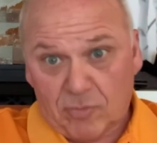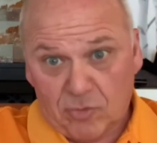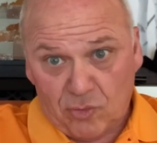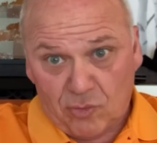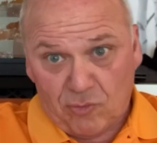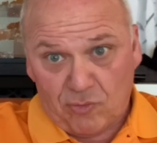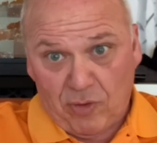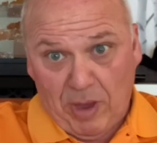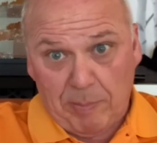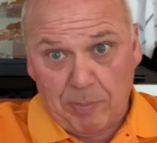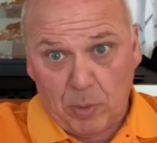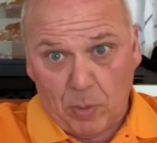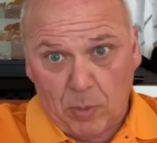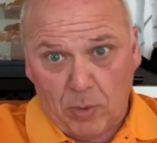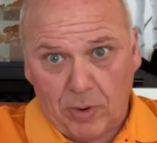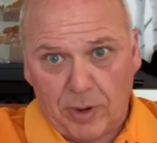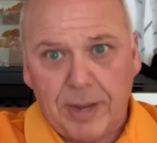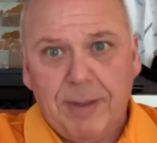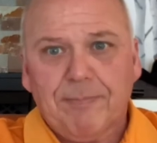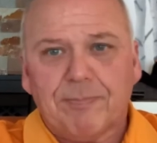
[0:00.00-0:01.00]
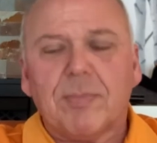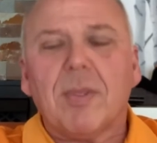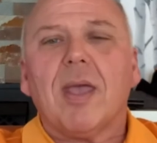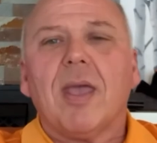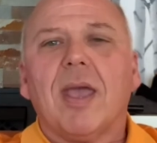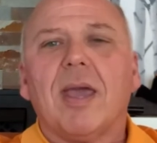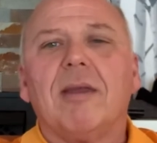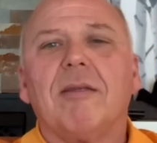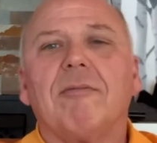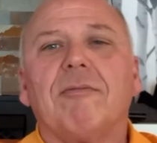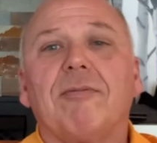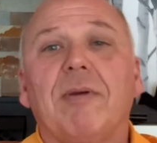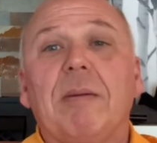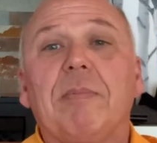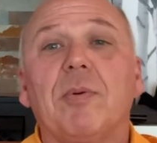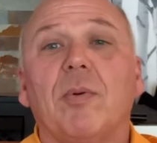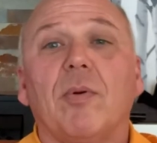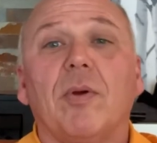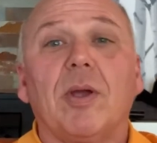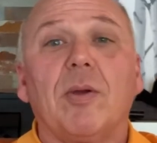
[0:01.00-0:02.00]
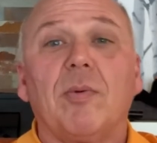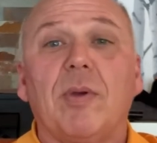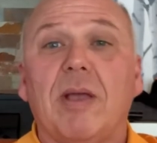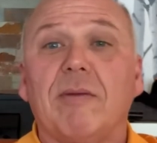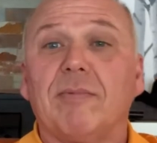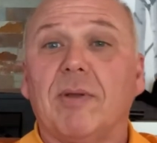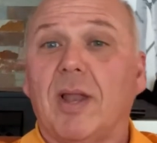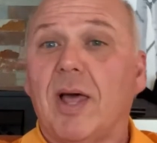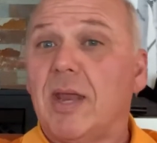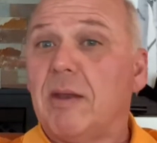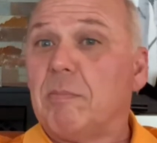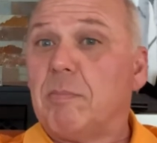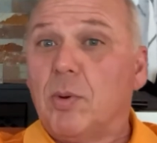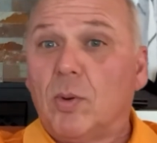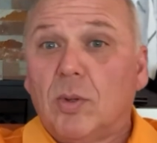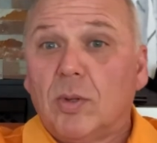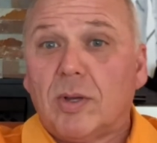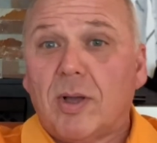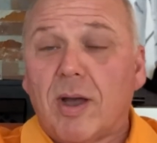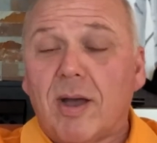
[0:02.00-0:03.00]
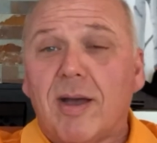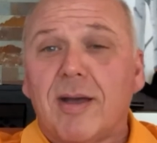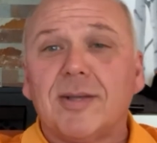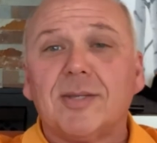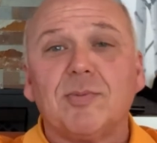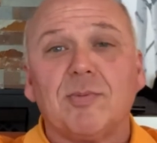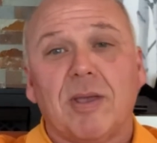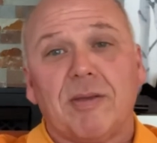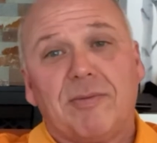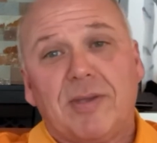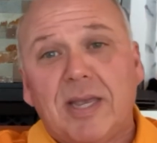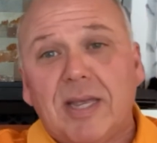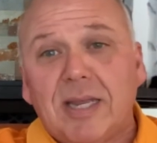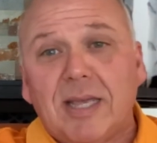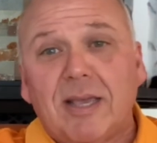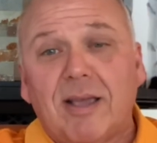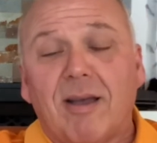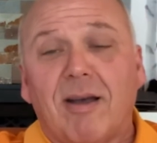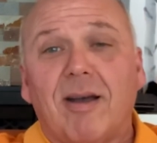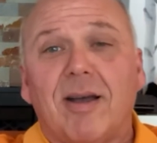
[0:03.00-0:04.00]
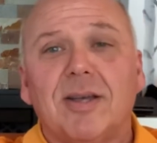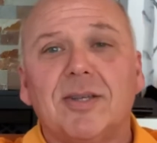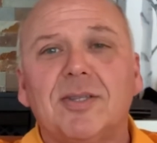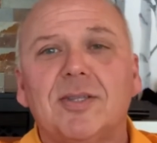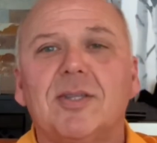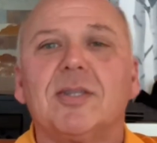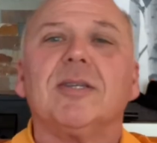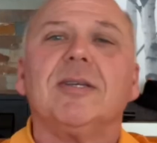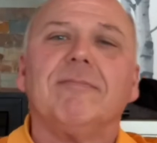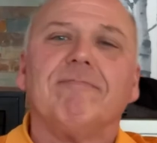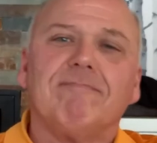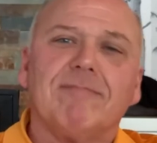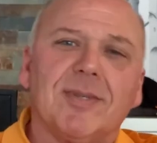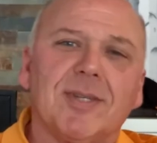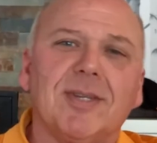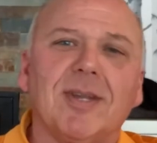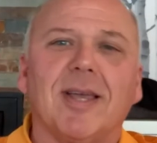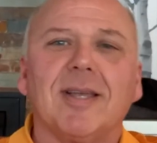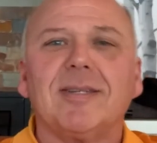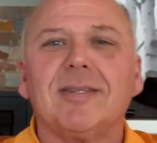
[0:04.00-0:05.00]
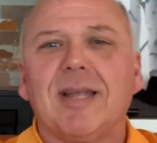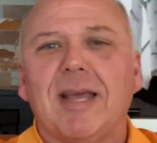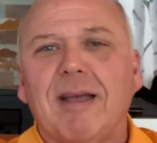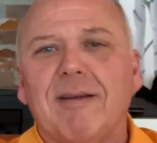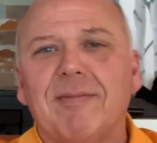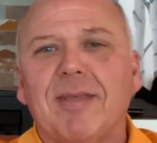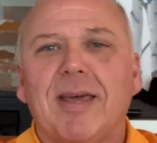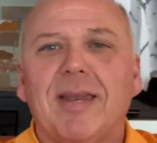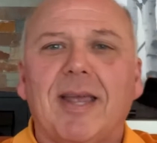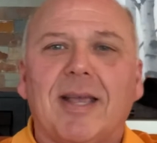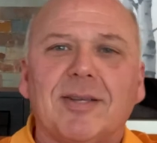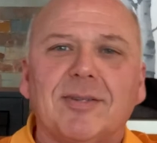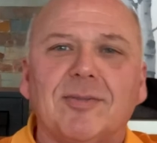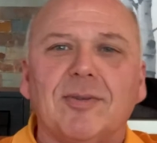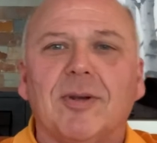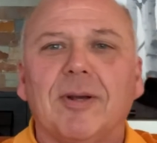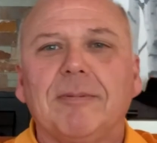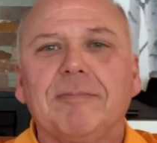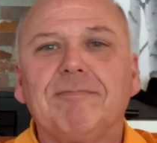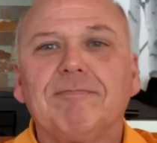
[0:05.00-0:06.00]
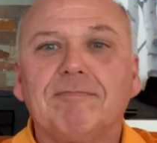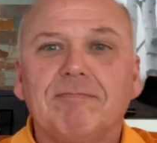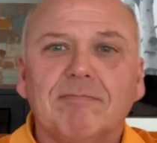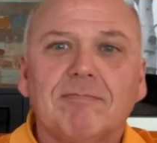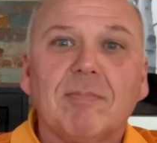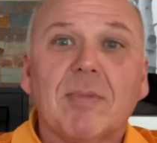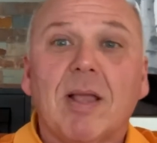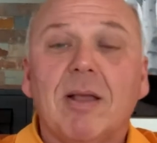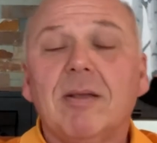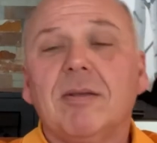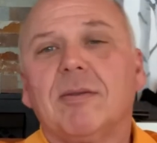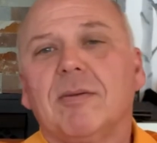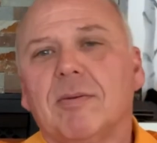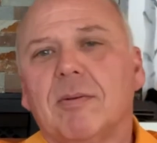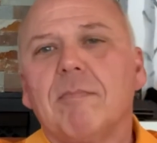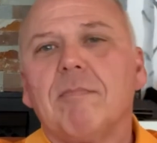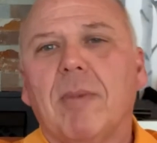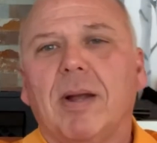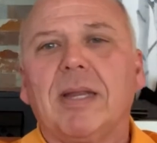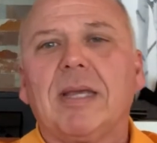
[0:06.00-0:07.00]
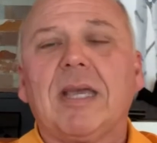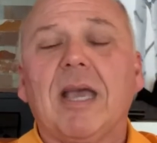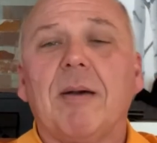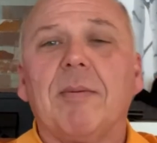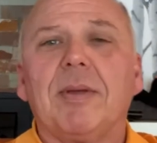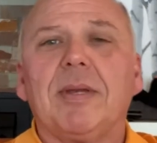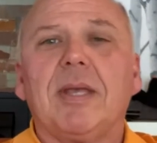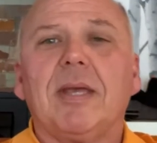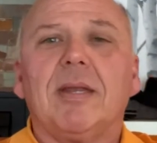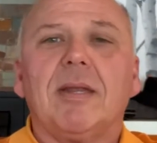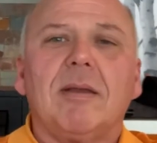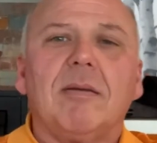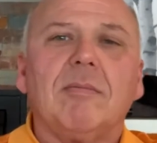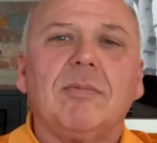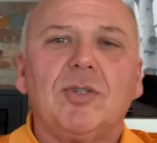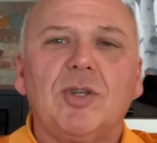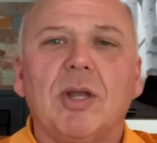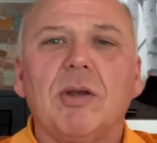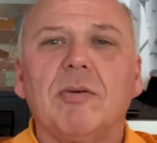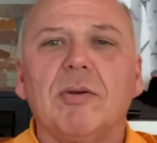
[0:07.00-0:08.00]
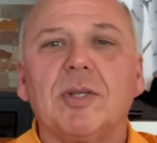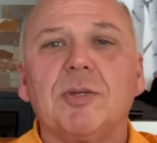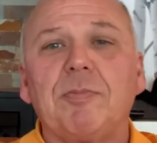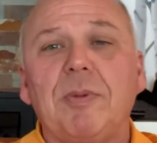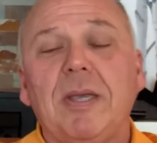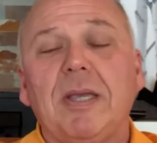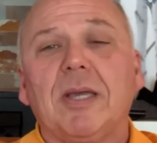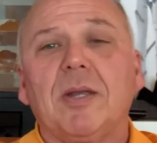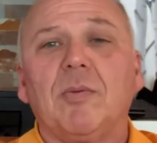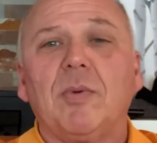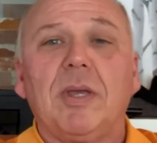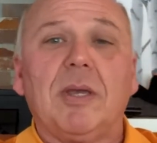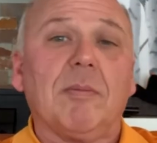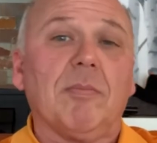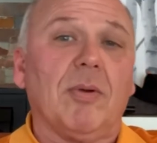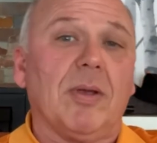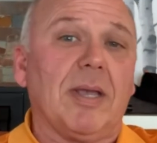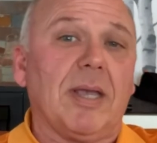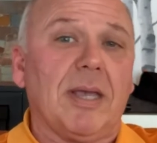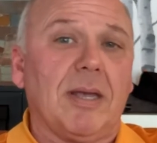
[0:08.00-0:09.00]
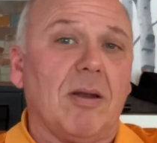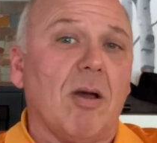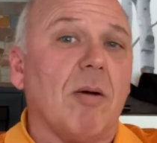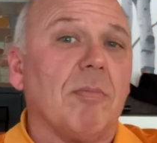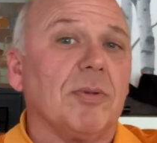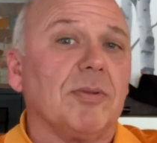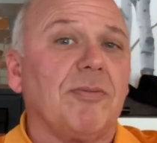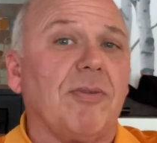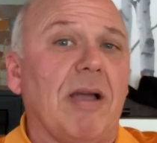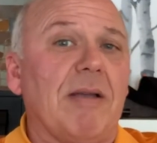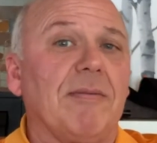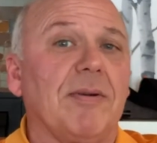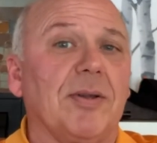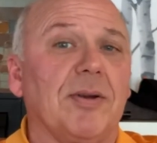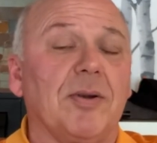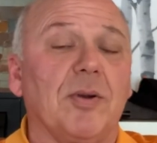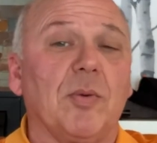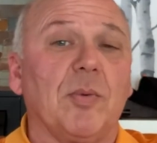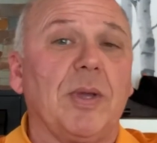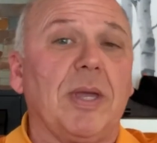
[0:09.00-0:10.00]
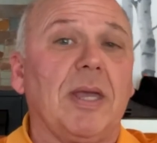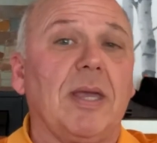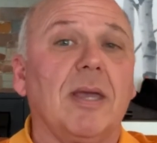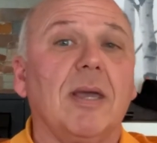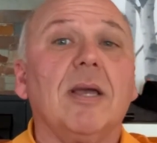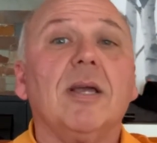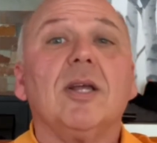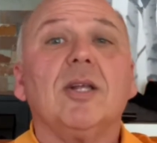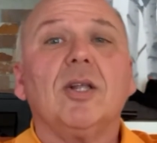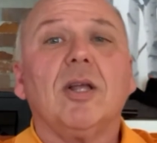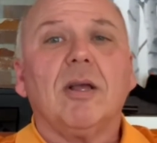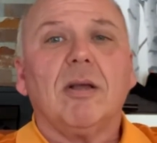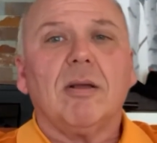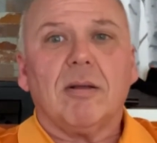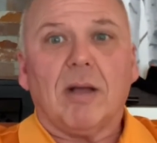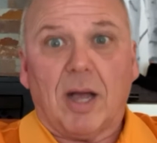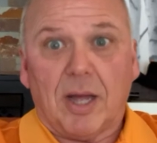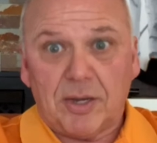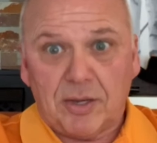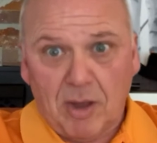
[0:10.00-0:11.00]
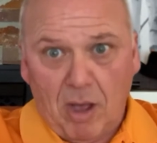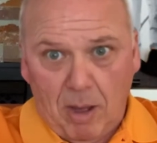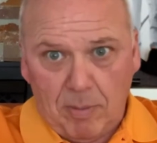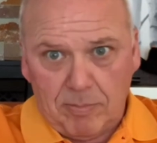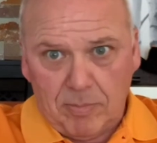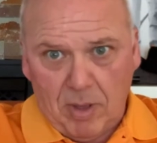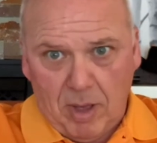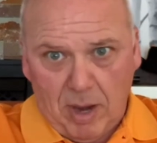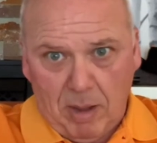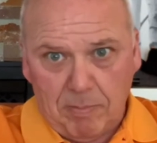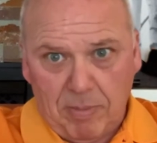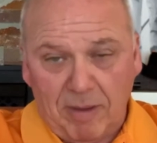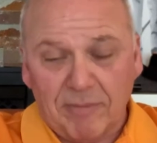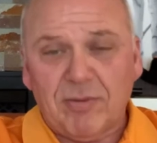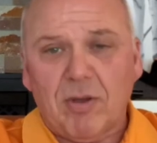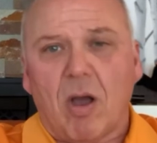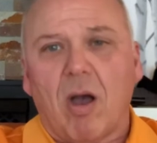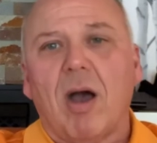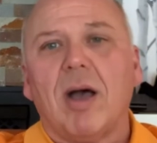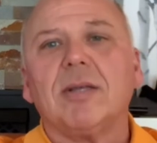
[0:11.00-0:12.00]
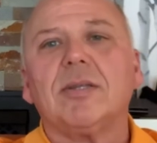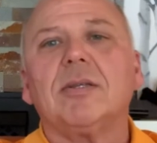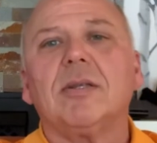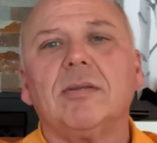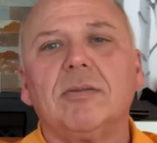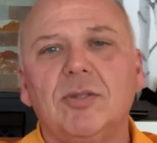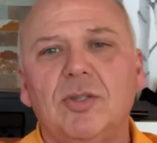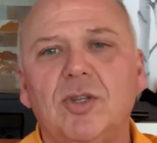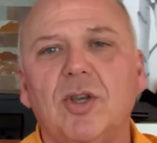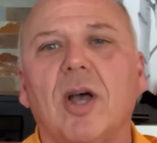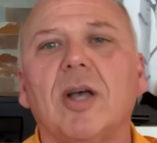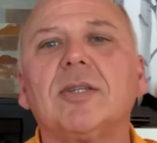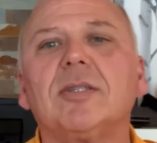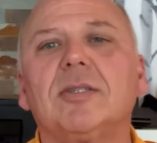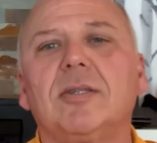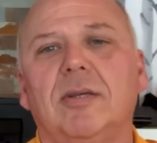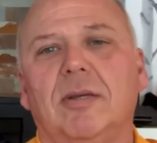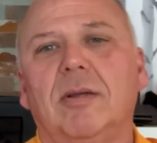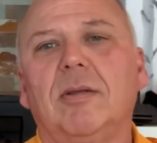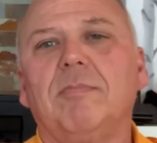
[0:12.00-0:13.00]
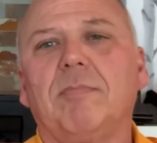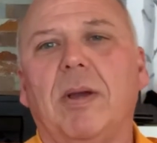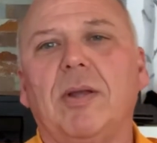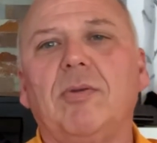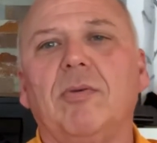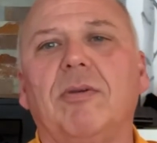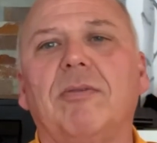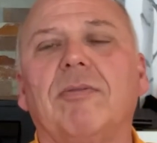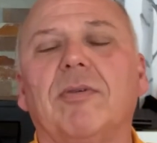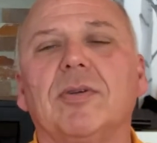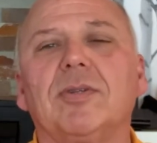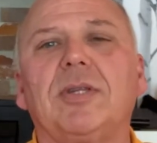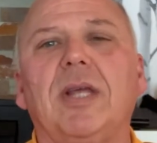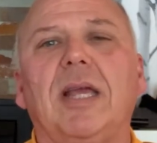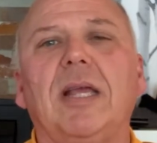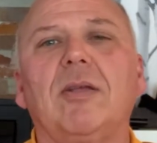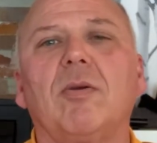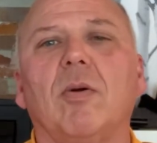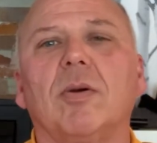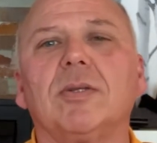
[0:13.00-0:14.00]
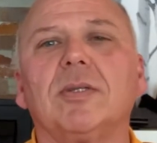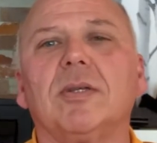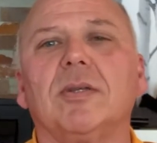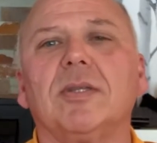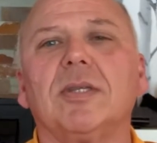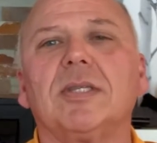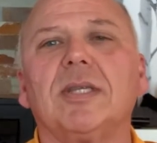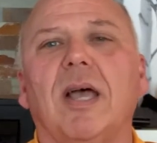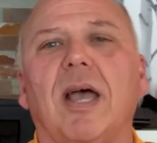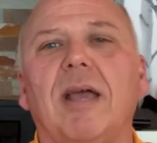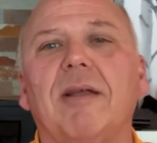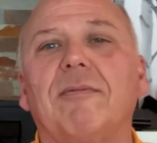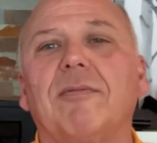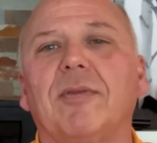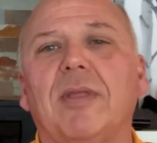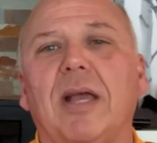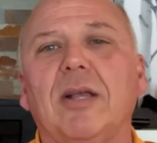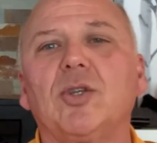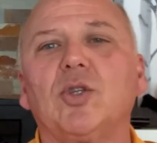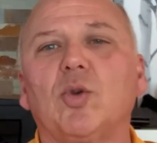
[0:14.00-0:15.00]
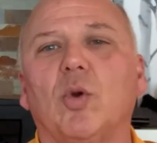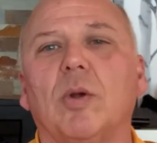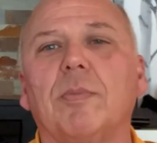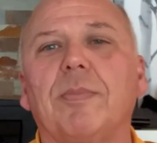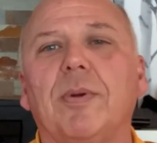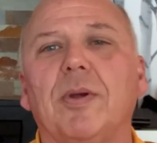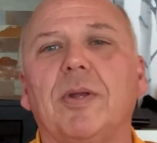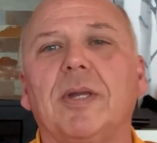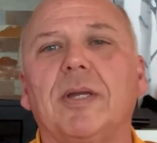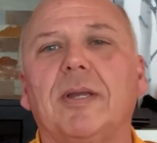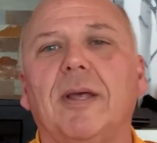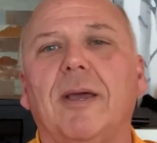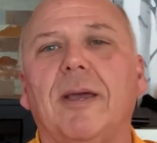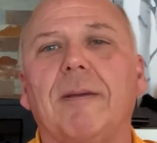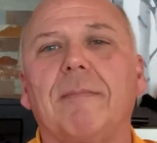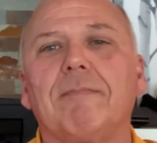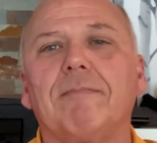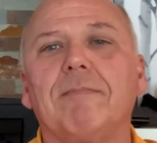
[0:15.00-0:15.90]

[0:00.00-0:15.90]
February. And in February, we have a lot of pool costs. We have heating costs. It's nice to have that extra money coming in. And generally speaking, we could bring in almost $500 a week above cost just by doing first aid courses on the side for that short period of time.